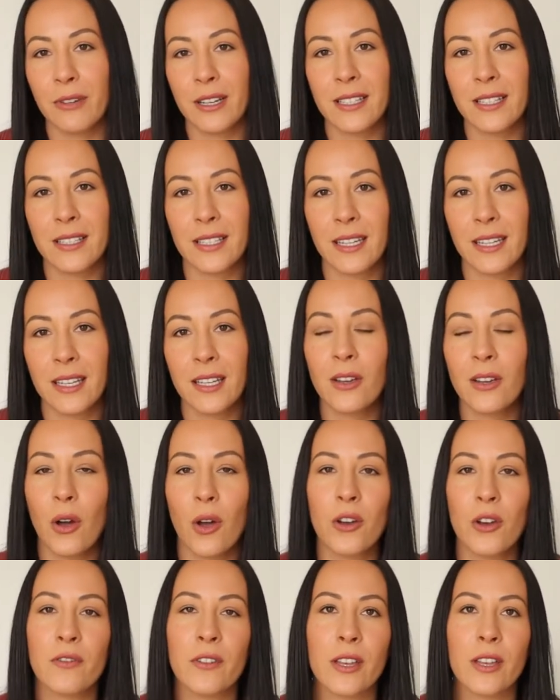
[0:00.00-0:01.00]

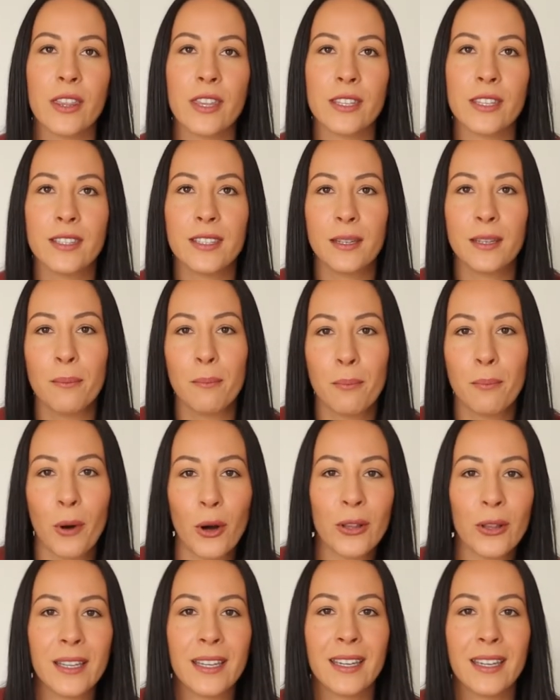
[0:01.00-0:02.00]
reasoning over the
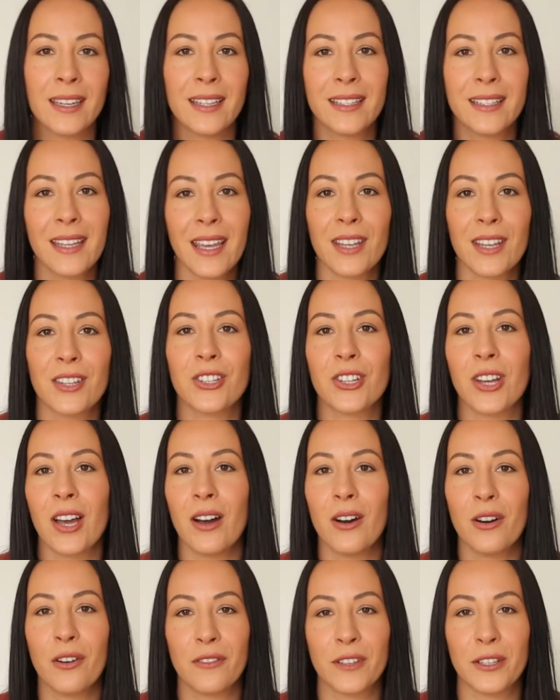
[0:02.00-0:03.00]
symbolic
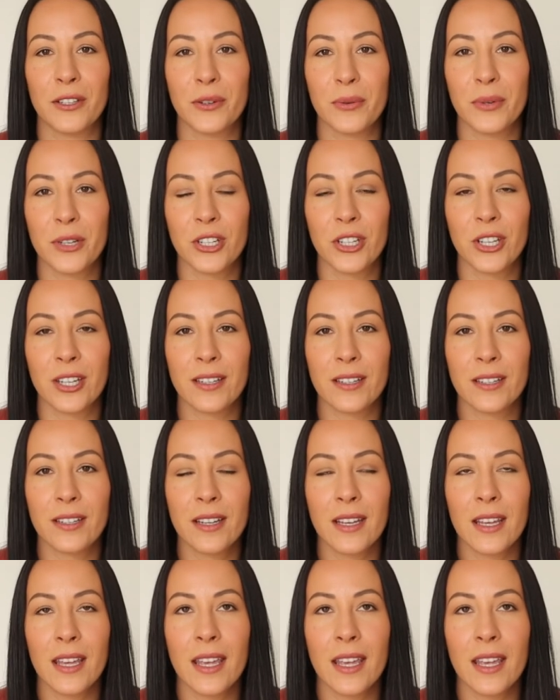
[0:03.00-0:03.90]
nature of intuition.